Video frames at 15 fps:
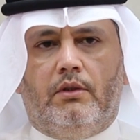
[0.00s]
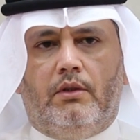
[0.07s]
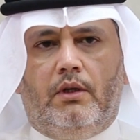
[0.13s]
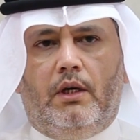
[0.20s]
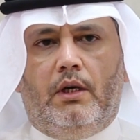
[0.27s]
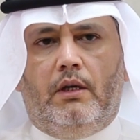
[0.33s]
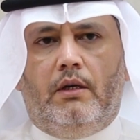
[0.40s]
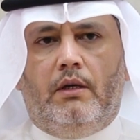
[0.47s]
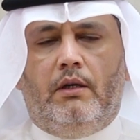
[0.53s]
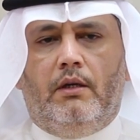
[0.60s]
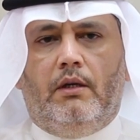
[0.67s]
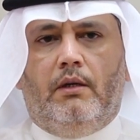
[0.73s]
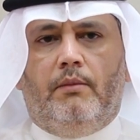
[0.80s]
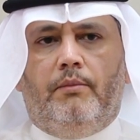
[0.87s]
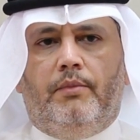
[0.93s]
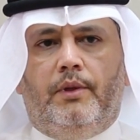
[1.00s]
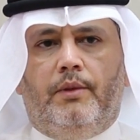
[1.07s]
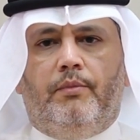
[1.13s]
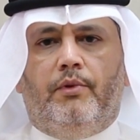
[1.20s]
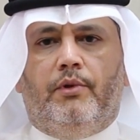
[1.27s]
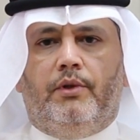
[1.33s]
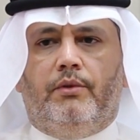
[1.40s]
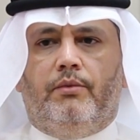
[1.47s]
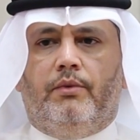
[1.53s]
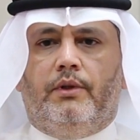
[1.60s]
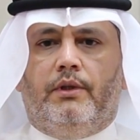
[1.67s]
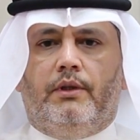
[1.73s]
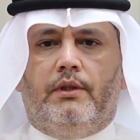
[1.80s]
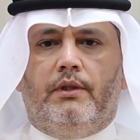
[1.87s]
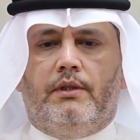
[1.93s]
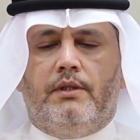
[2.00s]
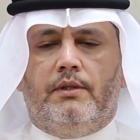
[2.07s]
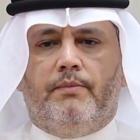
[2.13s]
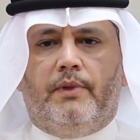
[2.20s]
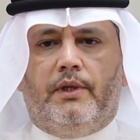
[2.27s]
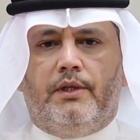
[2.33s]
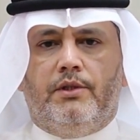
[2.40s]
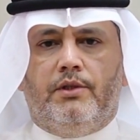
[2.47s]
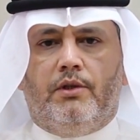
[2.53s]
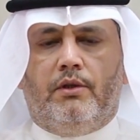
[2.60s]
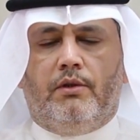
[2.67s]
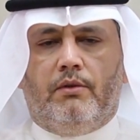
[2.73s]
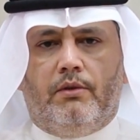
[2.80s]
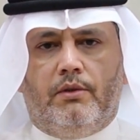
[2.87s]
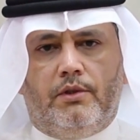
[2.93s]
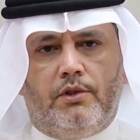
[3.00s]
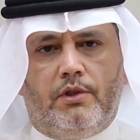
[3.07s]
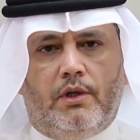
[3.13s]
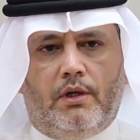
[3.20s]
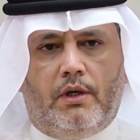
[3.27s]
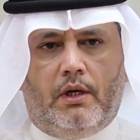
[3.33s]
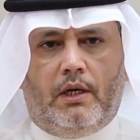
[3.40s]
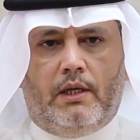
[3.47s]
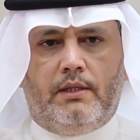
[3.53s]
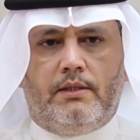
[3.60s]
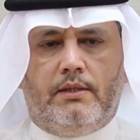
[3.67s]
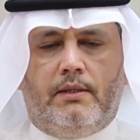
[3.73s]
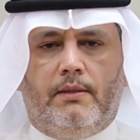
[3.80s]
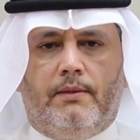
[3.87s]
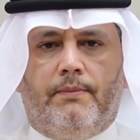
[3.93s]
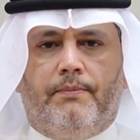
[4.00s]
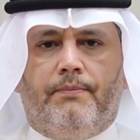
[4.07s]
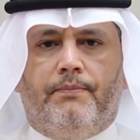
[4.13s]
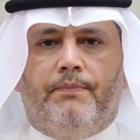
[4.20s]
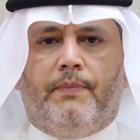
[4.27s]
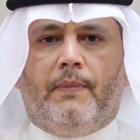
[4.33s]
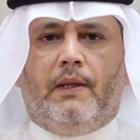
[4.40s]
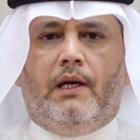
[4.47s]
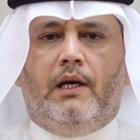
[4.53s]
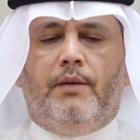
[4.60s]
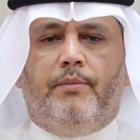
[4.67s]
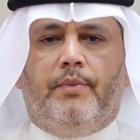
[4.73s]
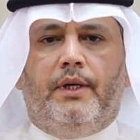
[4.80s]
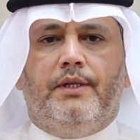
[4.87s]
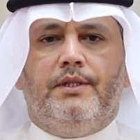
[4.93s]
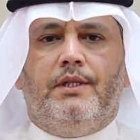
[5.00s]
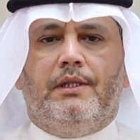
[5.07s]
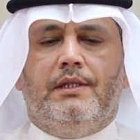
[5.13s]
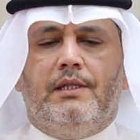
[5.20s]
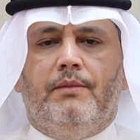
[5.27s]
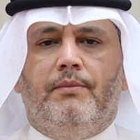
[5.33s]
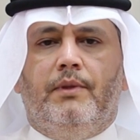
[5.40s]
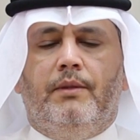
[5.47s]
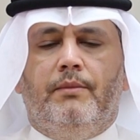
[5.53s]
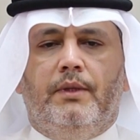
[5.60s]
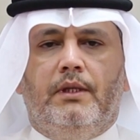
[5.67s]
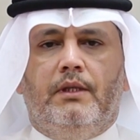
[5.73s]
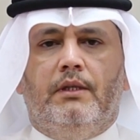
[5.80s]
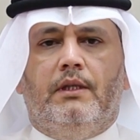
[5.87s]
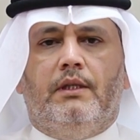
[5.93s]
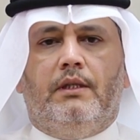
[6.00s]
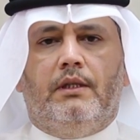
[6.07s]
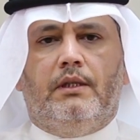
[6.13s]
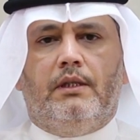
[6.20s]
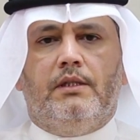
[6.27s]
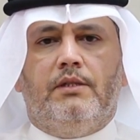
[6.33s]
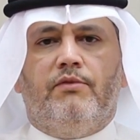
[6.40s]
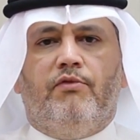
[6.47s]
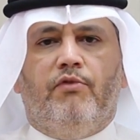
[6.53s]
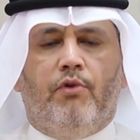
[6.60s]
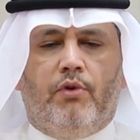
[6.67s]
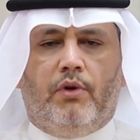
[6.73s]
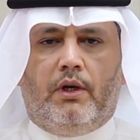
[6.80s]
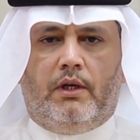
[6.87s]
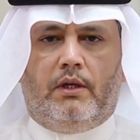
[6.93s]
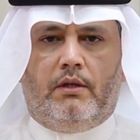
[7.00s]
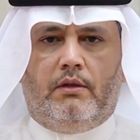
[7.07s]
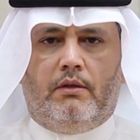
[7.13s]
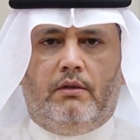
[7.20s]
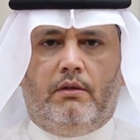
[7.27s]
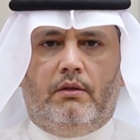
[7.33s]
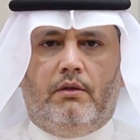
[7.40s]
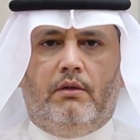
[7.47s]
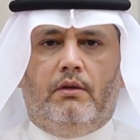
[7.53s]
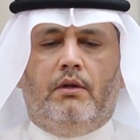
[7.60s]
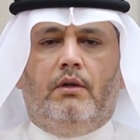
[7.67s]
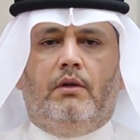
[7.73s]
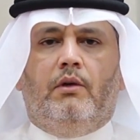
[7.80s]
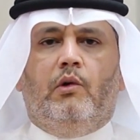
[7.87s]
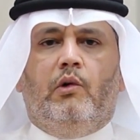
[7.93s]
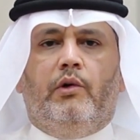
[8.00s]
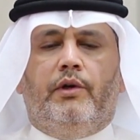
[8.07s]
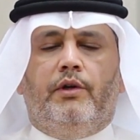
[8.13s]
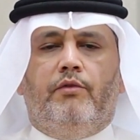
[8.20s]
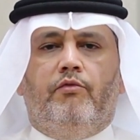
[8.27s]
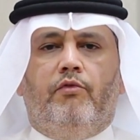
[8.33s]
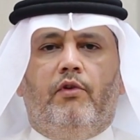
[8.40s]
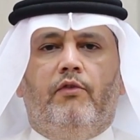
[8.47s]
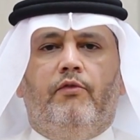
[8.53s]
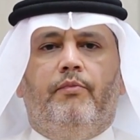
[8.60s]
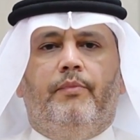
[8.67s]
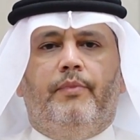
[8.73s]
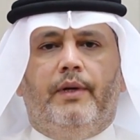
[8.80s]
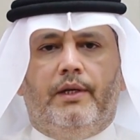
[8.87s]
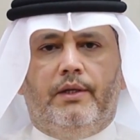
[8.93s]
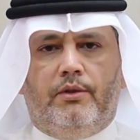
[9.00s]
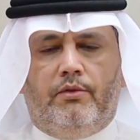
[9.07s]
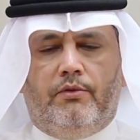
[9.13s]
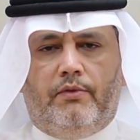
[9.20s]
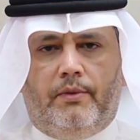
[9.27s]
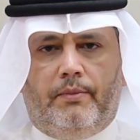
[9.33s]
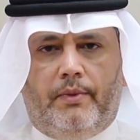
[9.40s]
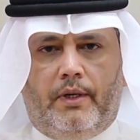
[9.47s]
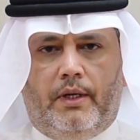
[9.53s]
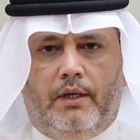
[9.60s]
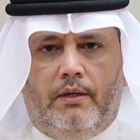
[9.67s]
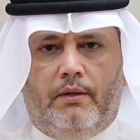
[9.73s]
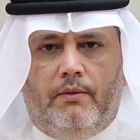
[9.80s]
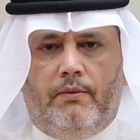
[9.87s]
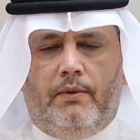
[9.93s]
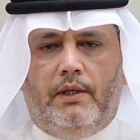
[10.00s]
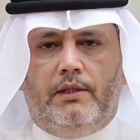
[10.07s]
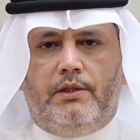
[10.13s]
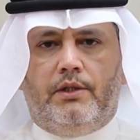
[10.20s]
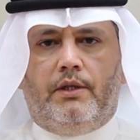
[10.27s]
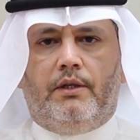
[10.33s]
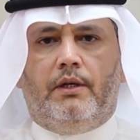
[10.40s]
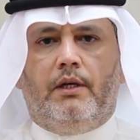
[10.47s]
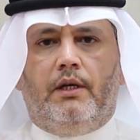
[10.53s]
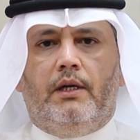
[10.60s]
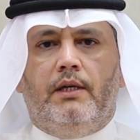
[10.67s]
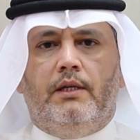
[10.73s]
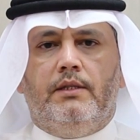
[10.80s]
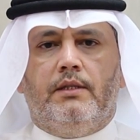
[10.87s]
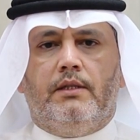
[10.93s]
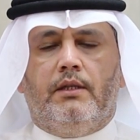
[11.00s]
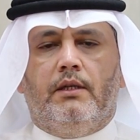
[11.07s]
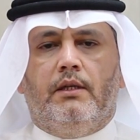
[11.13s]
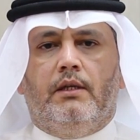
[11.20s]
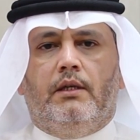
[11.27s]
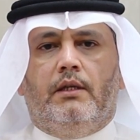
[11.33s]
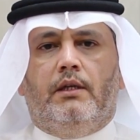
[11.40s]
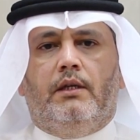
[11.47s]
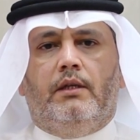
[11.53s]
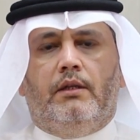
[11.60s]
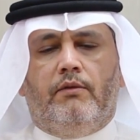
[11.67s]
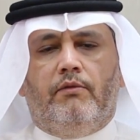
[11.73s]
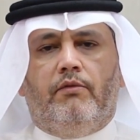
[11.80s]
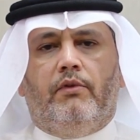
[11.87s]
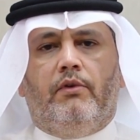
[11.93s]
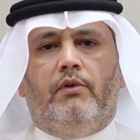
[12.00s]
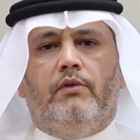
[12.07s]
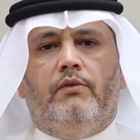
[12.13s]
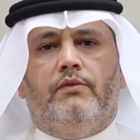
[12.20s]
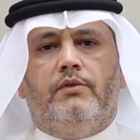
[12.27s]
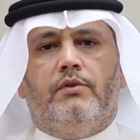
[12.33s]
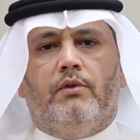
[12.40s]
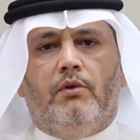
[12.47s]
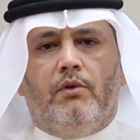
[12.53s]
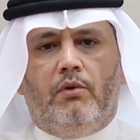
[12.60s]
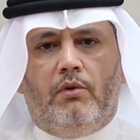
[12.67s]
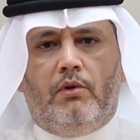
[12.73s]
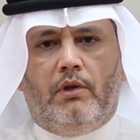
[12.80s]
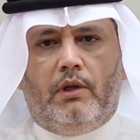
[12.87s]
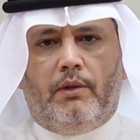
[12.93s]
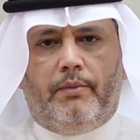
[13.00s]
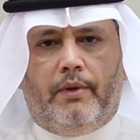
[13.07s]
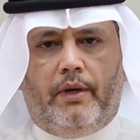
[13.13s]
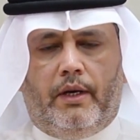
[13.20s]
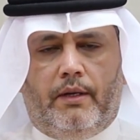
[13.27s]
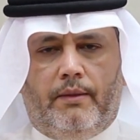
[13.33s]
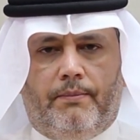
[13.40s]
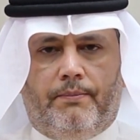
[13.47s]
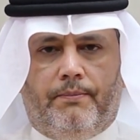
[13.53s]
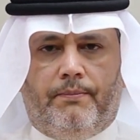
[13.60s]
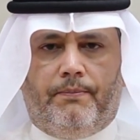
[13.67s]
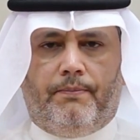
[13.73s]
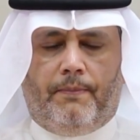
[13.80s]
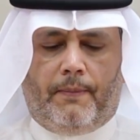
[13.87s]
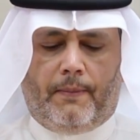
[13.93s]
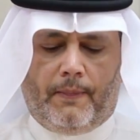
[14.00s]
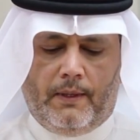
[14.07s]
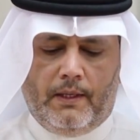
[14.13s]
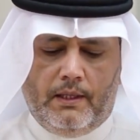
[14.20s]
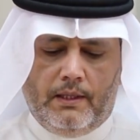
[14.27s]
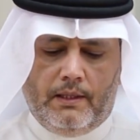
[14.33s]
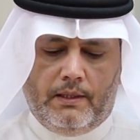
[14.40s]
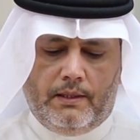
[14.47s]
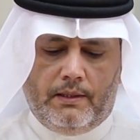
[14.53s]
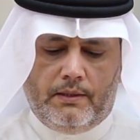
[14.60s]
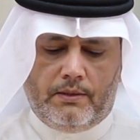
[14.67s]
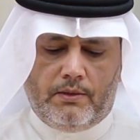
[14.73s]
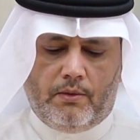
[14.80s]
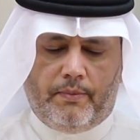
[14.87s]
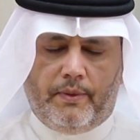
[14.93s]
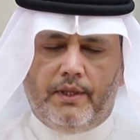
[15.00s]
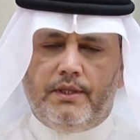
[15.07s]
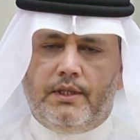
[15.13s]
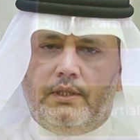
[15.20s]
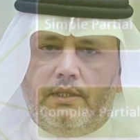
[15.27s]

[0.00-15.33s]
really pinpoint whether it's partial or generalized. And partial simply means that it is focal or involve part of the brain, while generalized, it involves all the brain. So partial